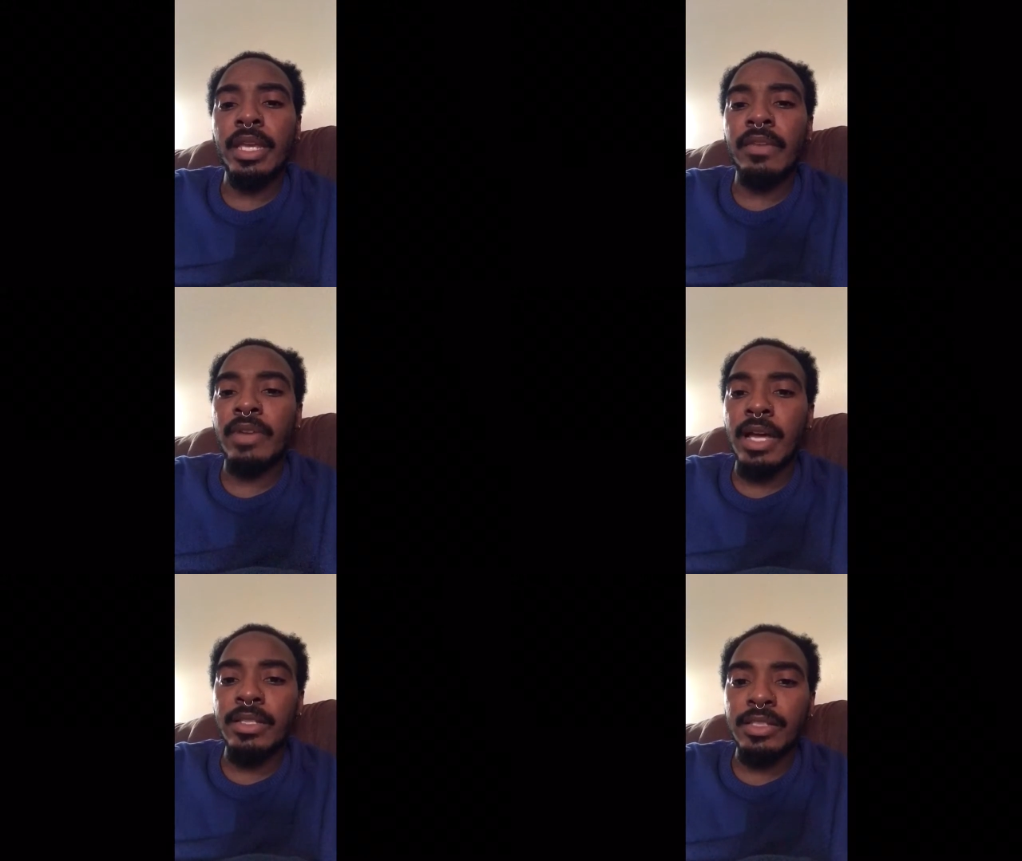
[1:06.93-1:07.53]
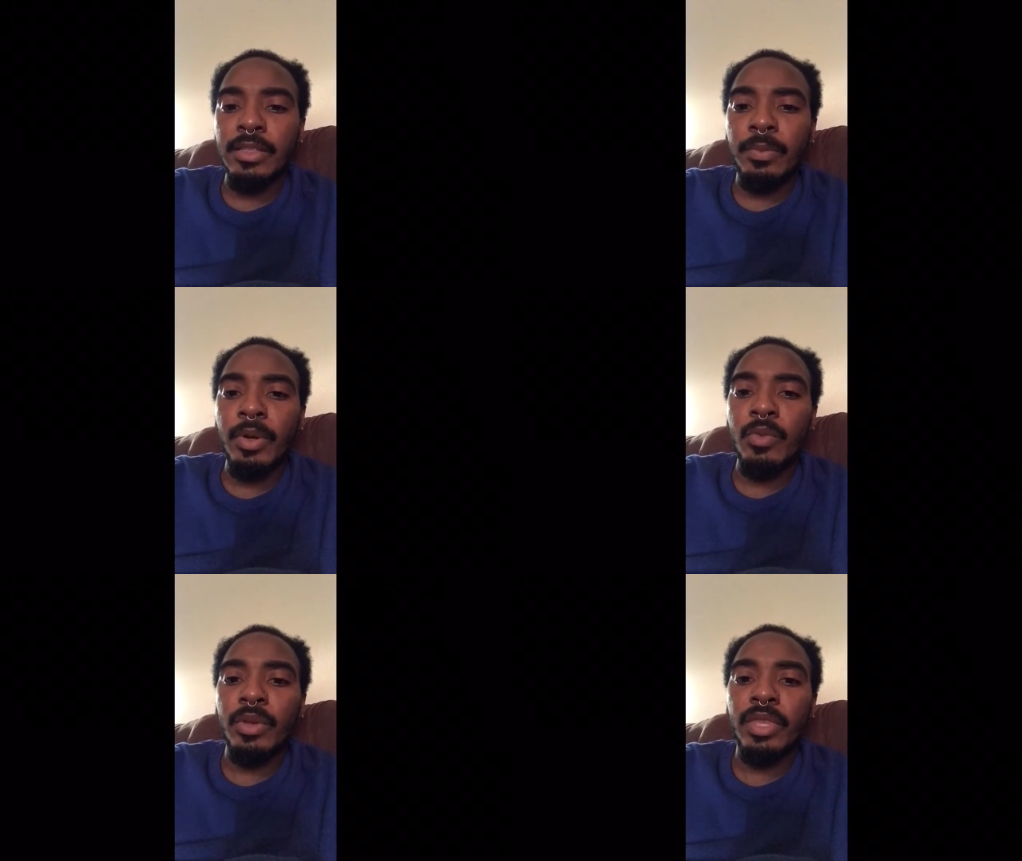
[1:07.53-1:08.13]
and have gotten to the
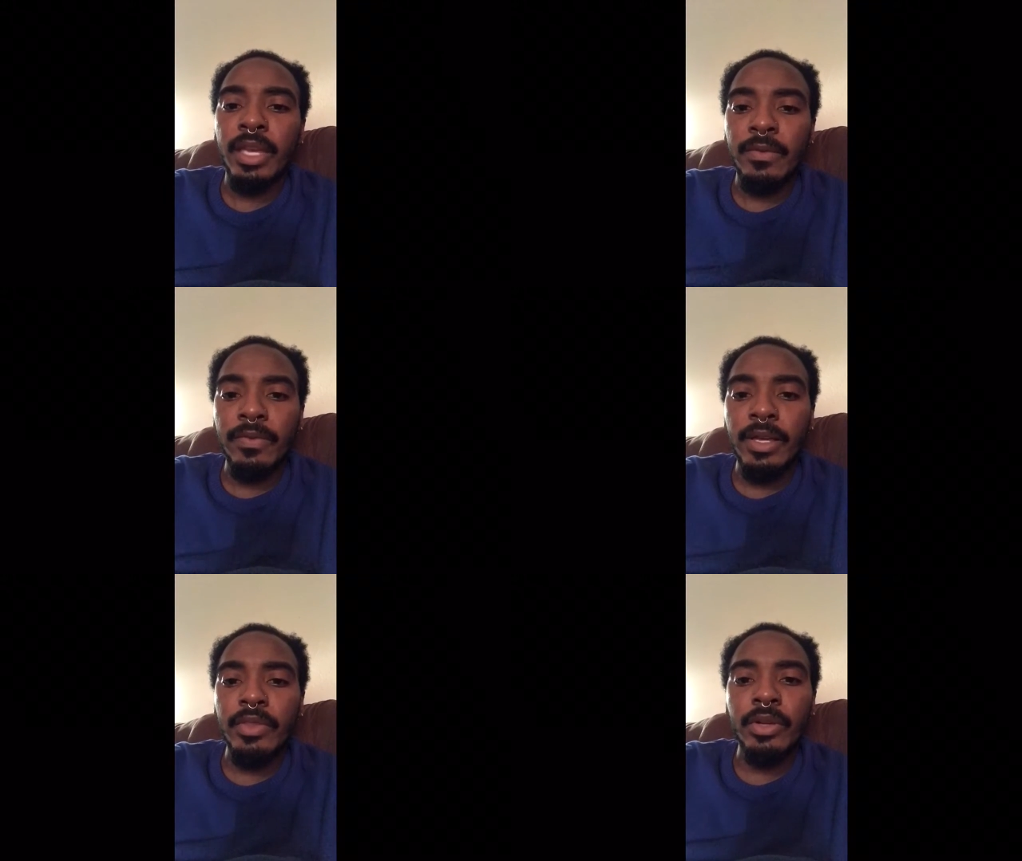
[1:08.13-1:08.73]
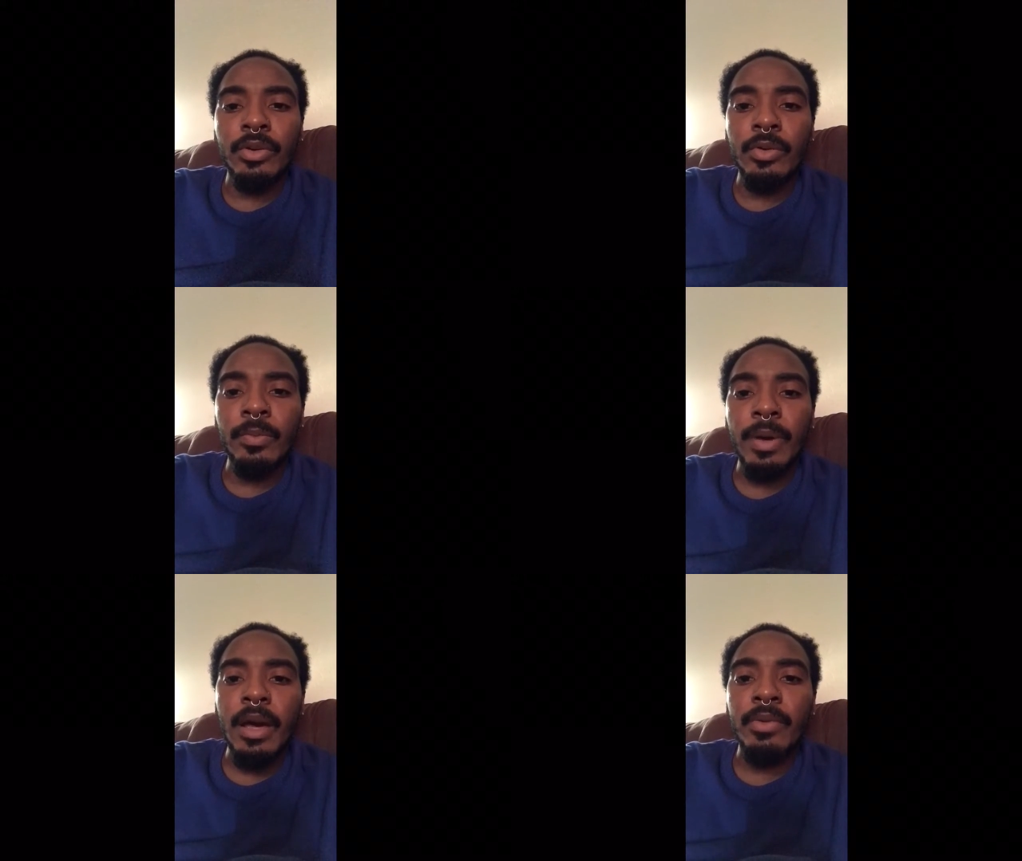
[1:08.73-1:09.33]
point where they have found their
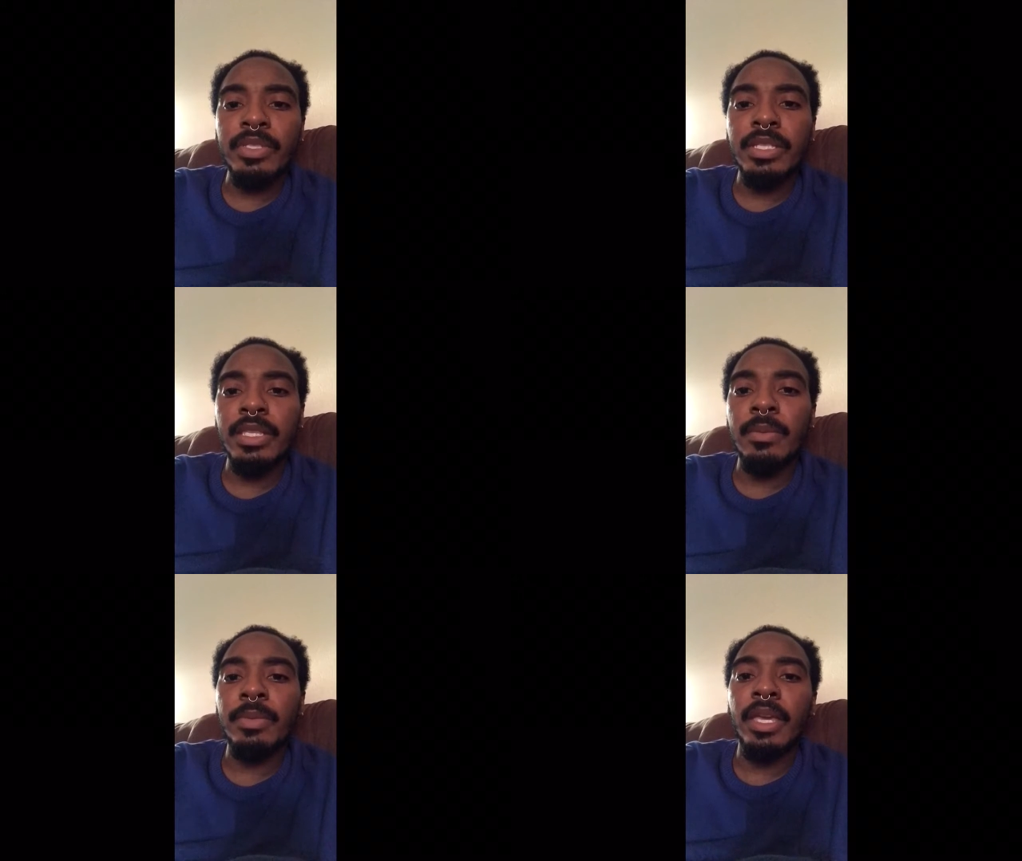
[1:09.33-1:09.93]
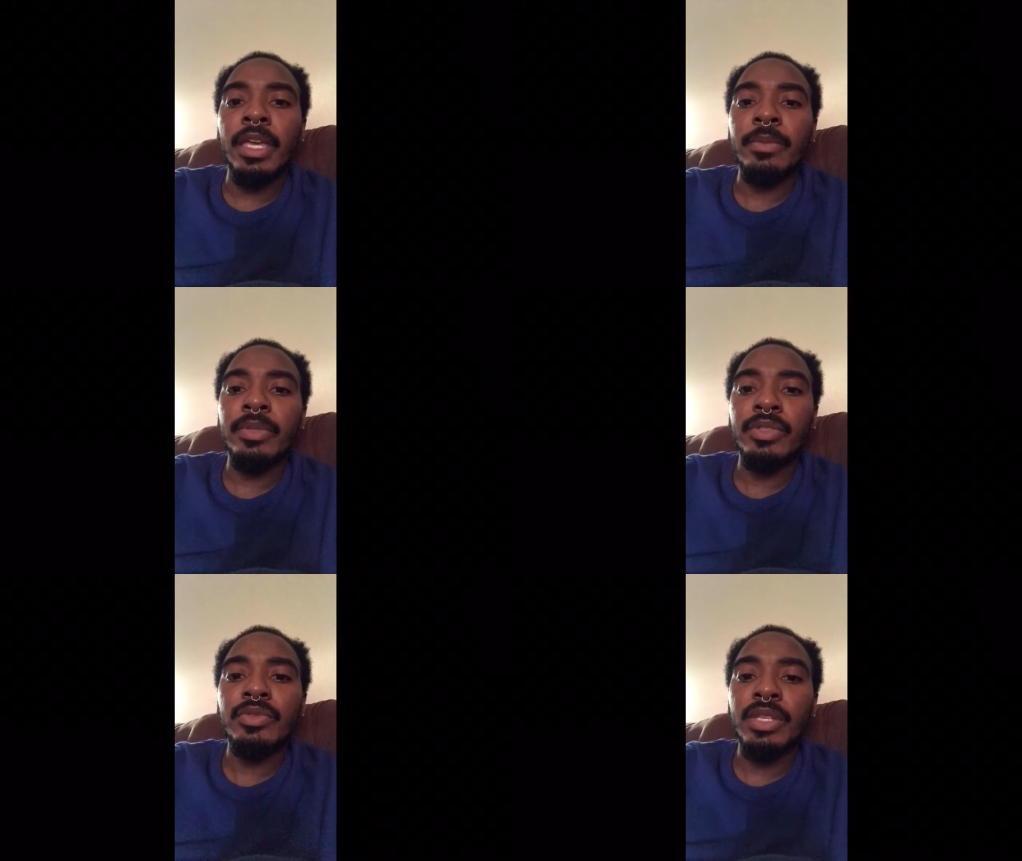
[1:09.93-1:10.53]
own power to then be
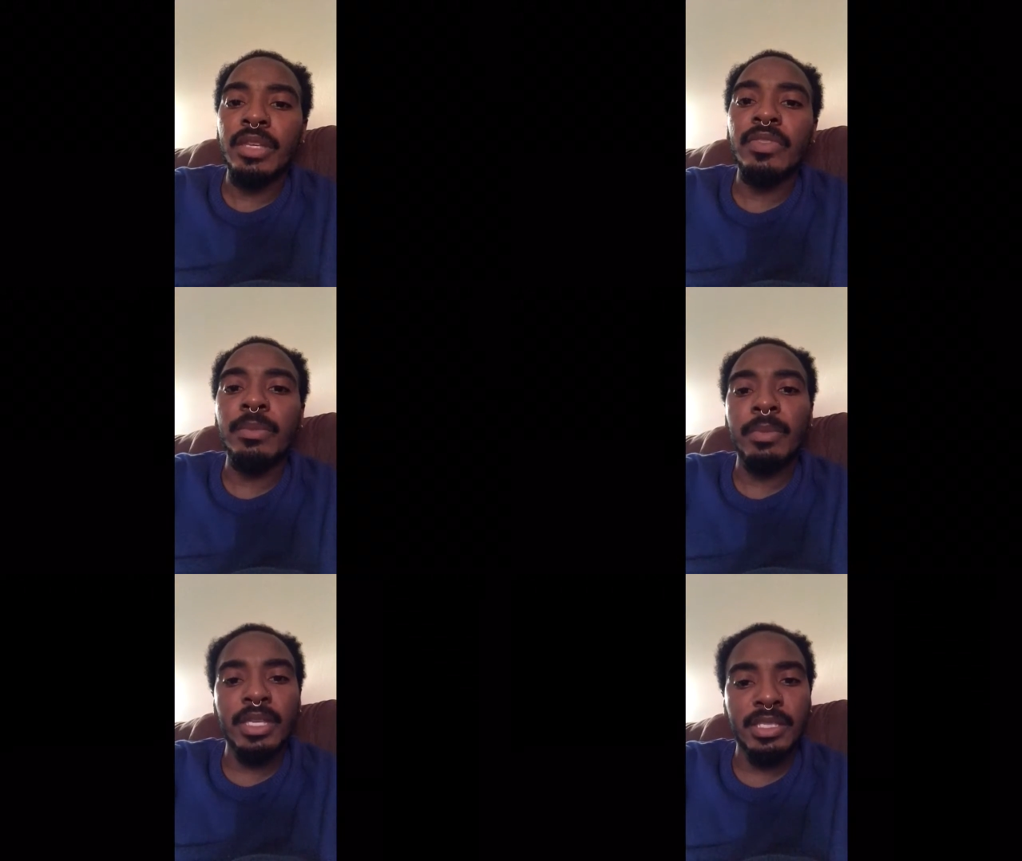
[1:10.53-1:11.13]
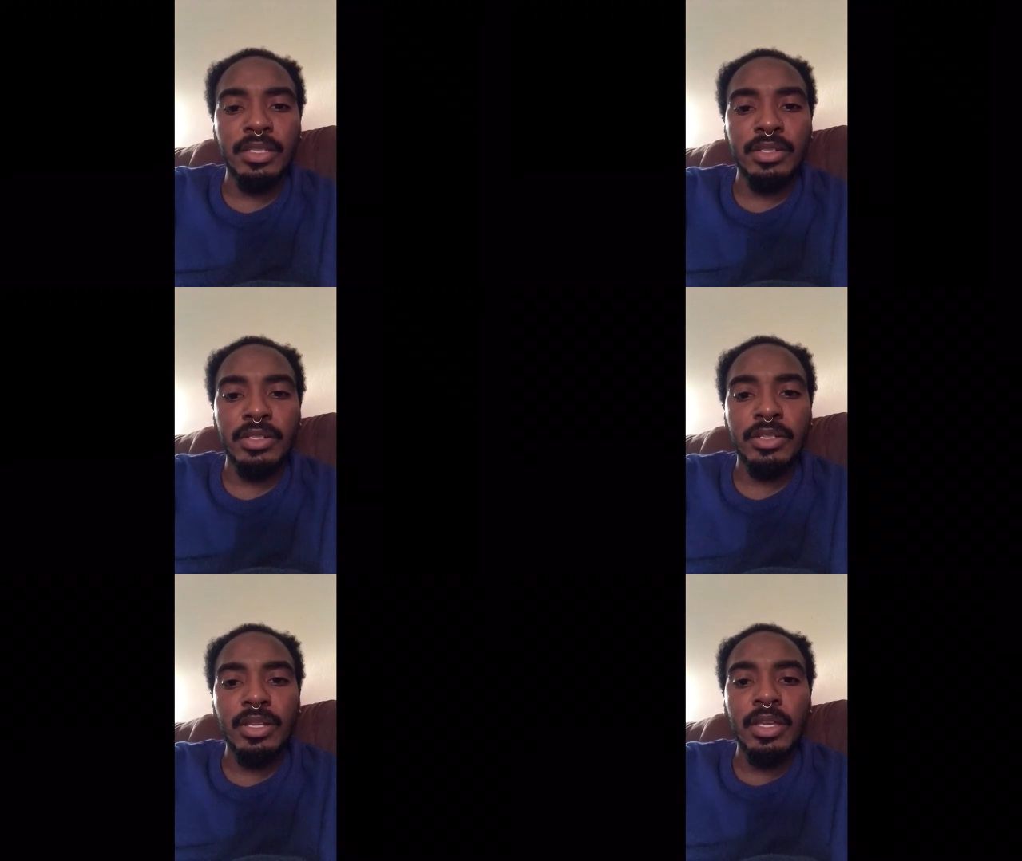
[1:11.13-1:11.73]
able to give the
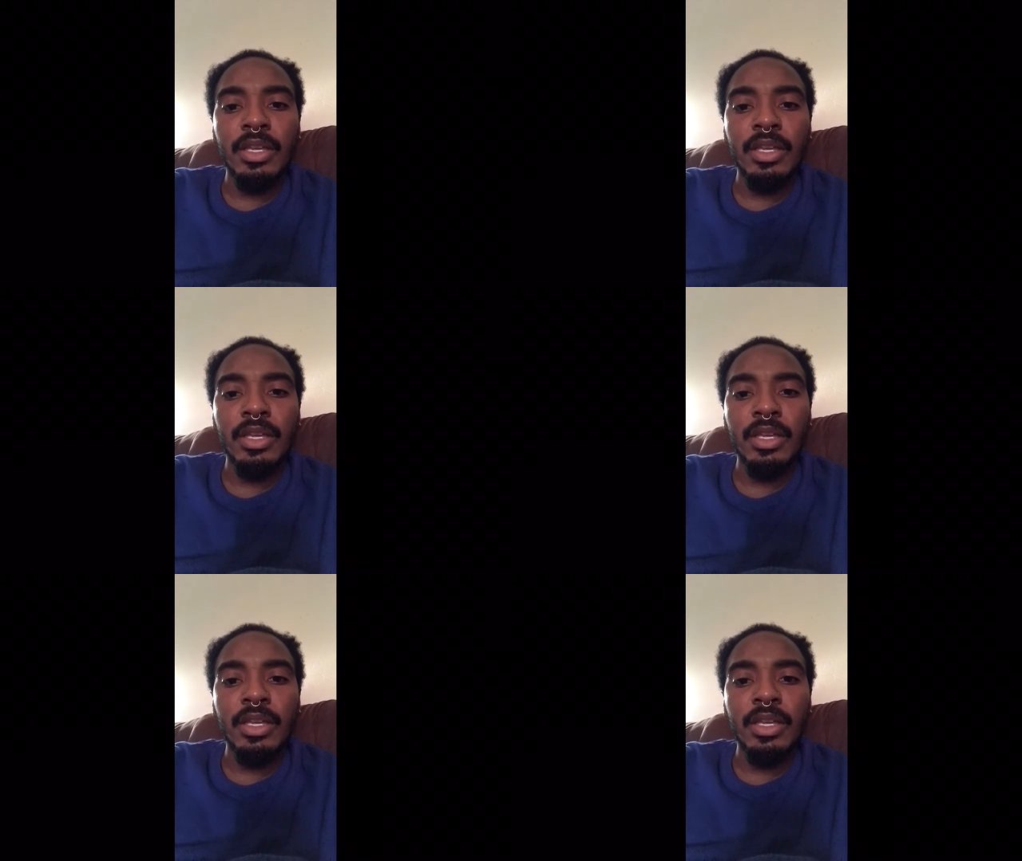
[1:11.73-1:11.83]
message